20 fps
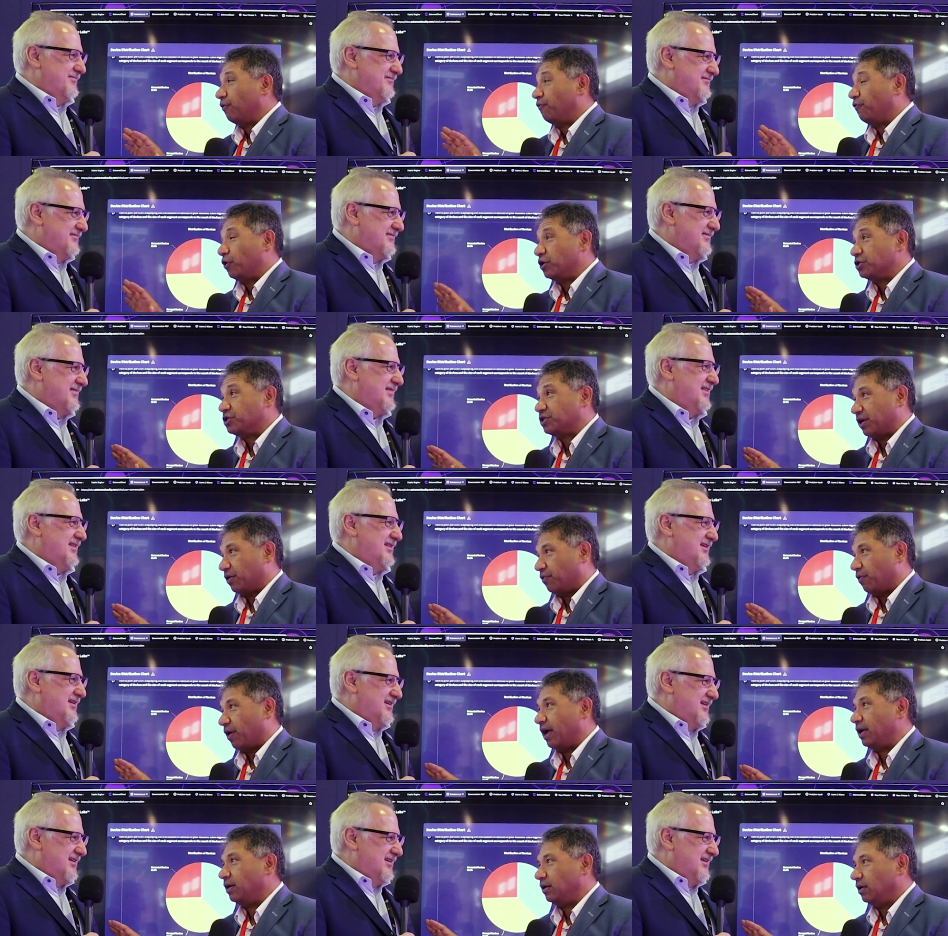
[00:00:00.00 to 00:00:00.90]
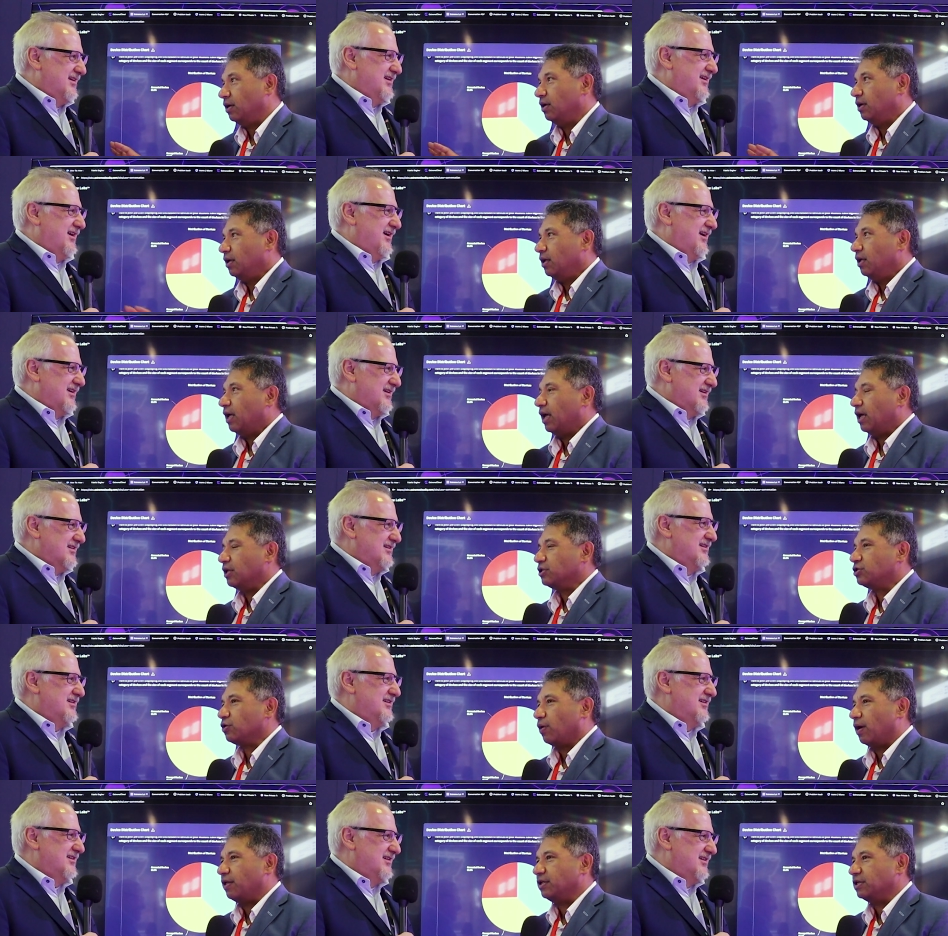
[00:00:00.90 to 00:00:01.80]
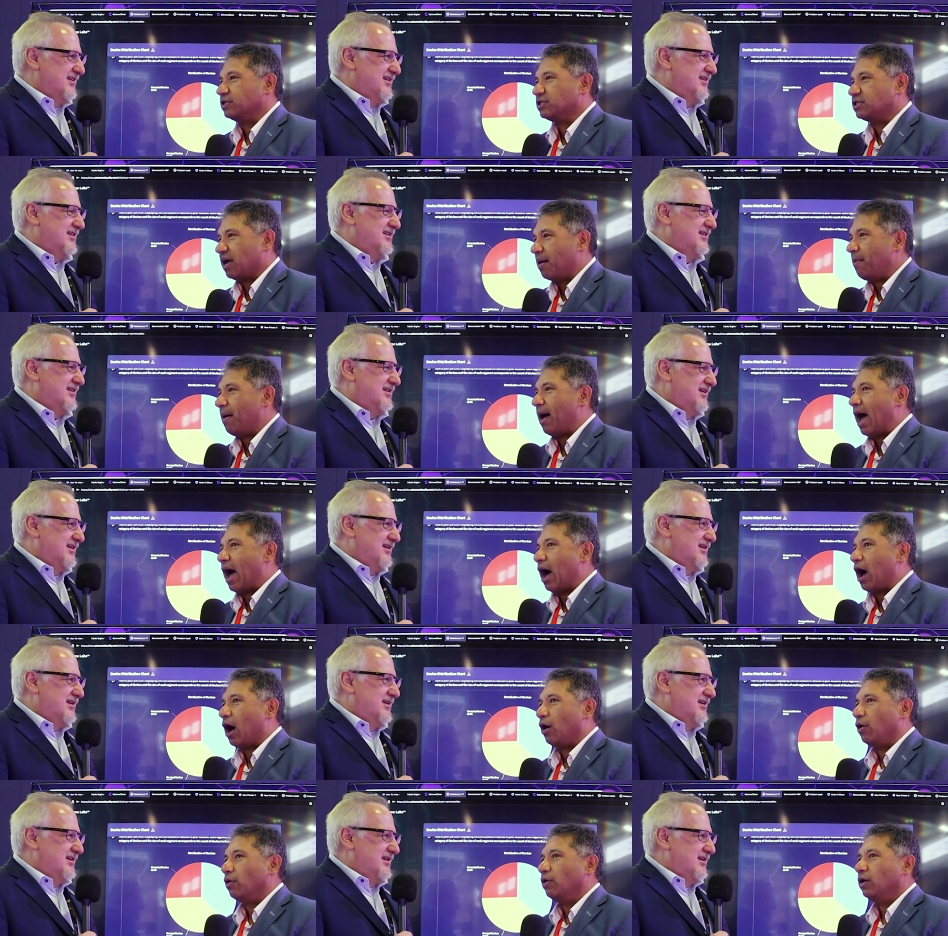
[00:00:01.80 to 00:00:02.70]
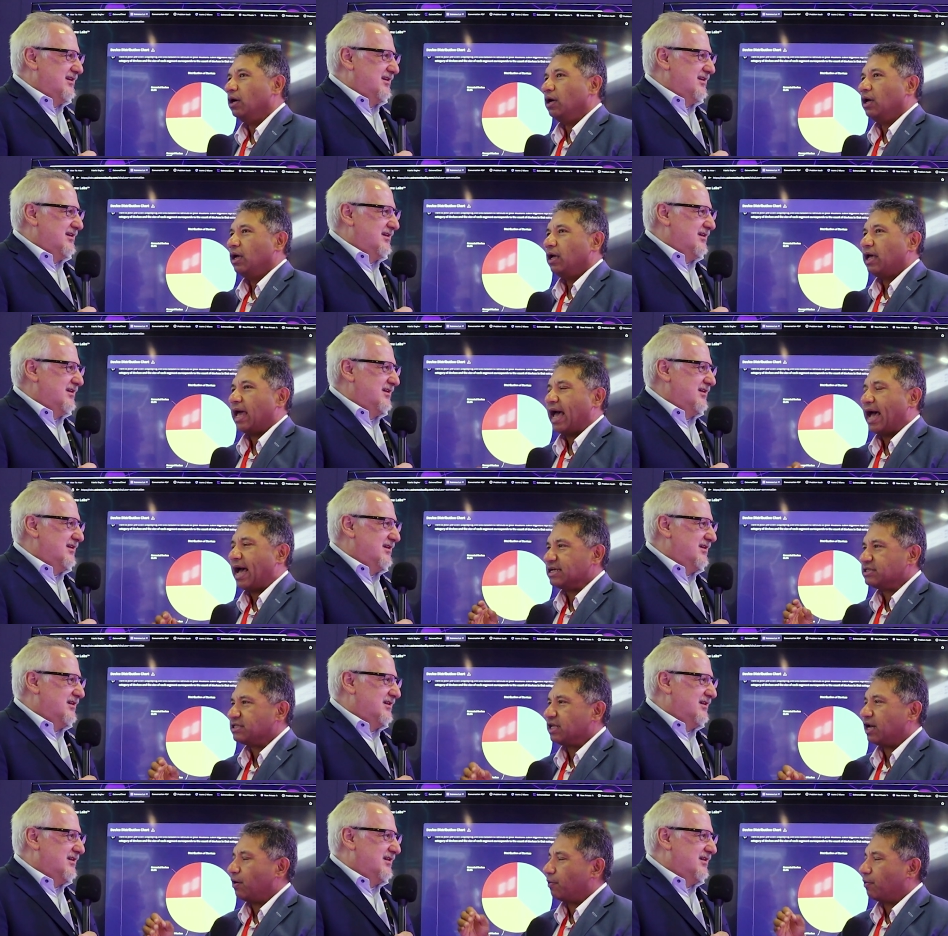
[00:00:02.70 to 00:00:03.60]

Speaker 1: reversed it, right? Yeah. And so I think somehow as the